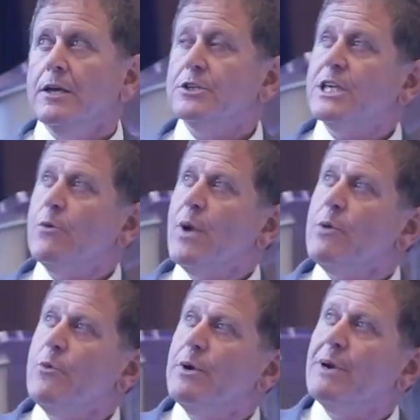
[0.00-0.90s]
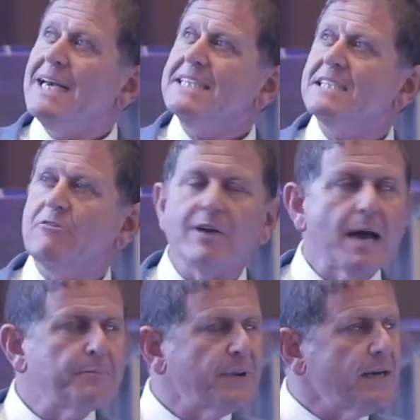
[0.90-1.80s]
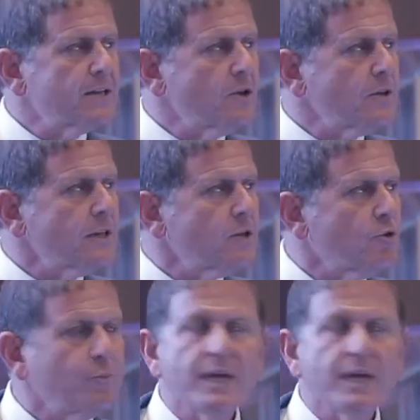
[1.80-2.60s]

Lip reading: You see, when we release the flap, it not need to